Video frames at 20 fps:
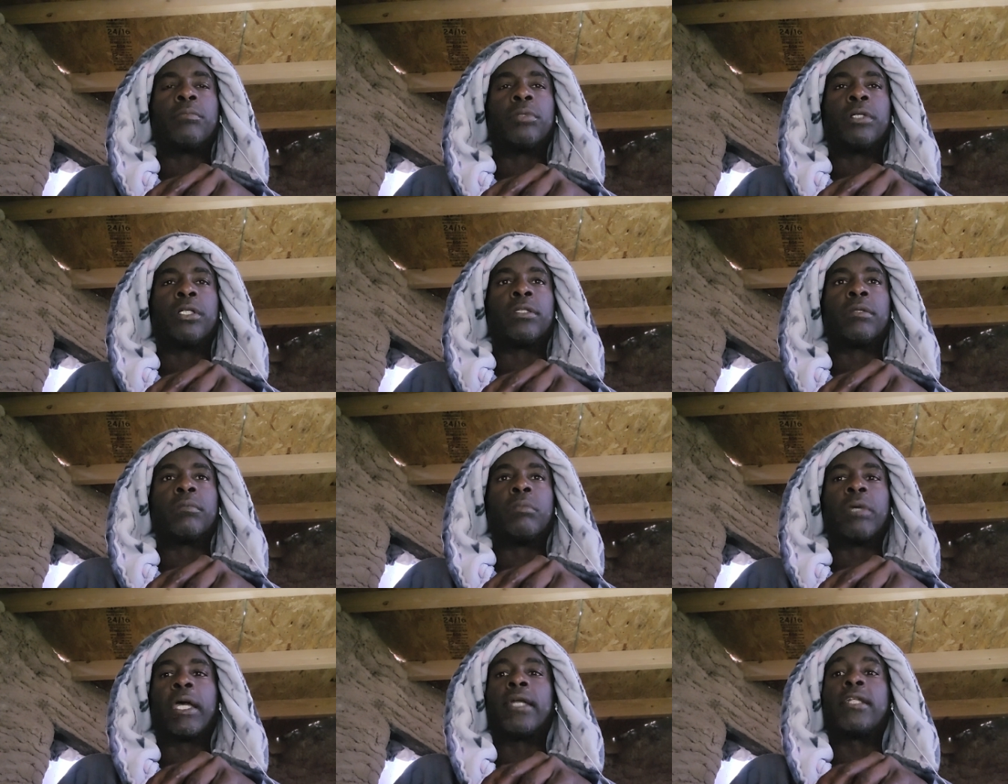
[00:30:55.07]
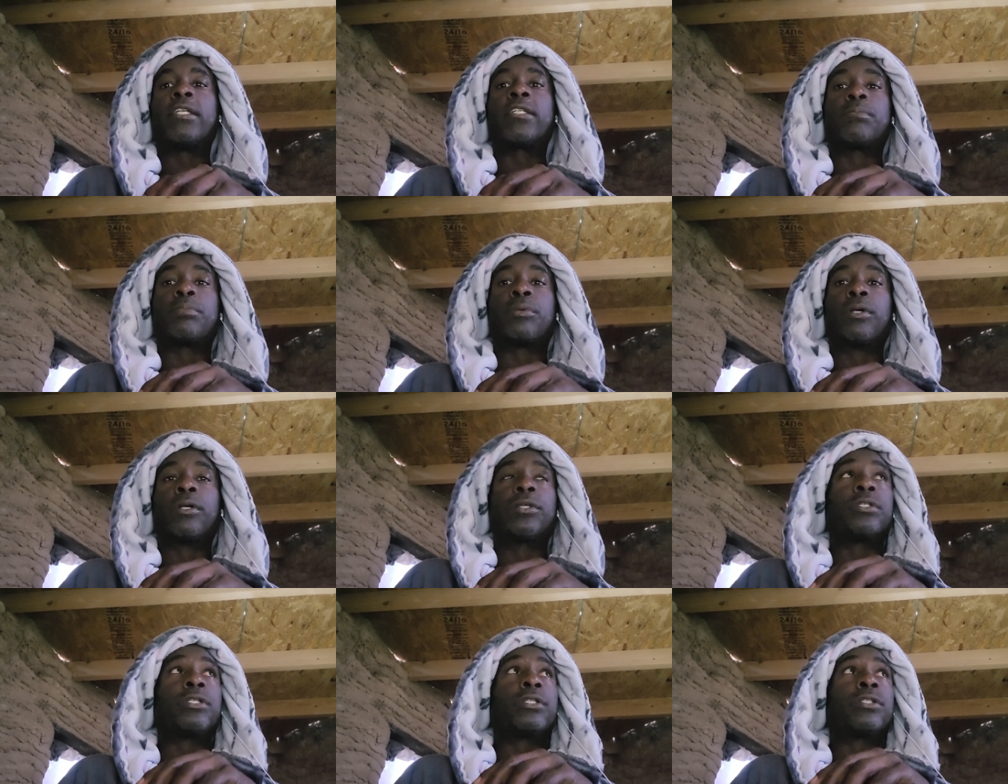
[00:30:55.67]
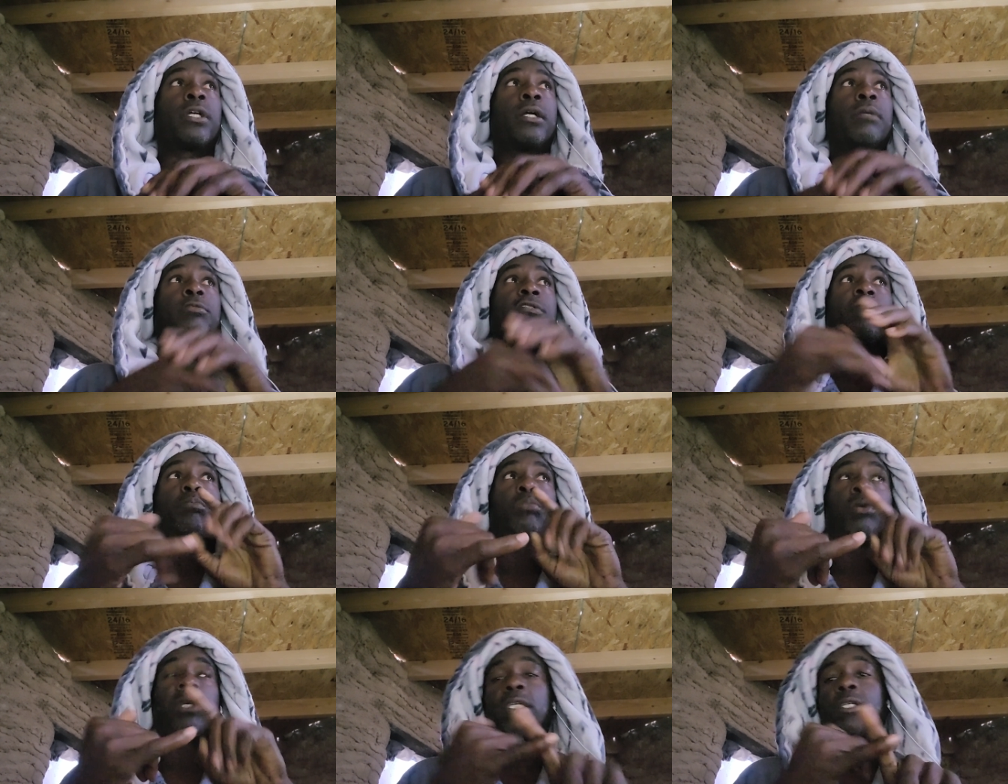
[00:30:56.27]
but the man is brilliant in terms
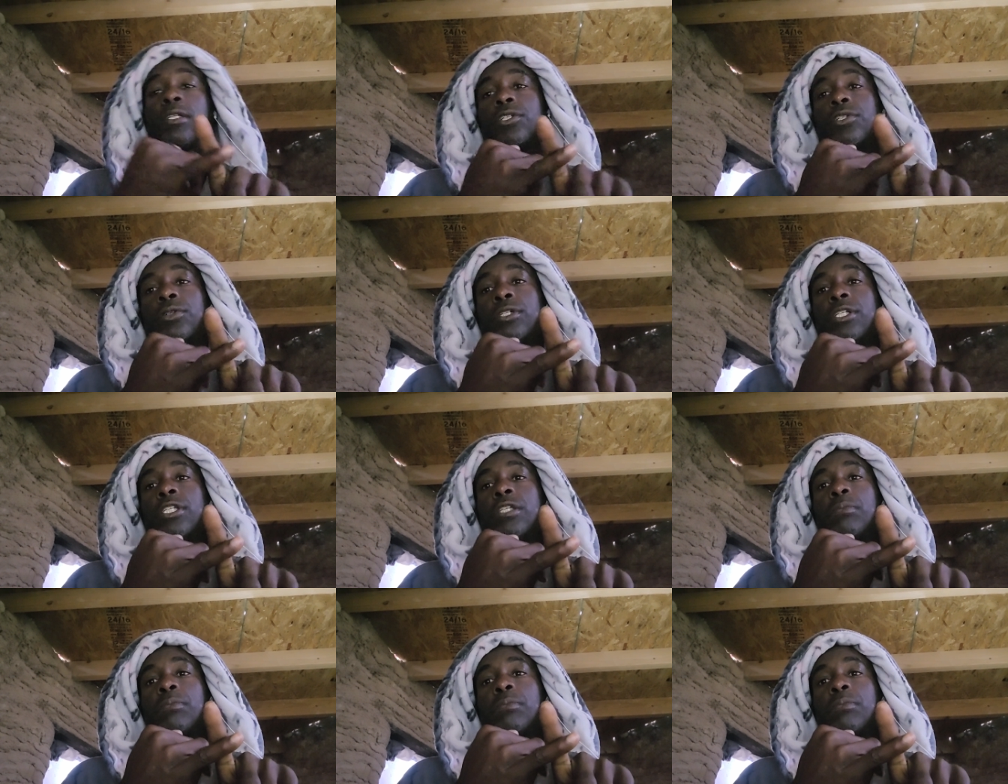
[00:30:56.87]
of picking tree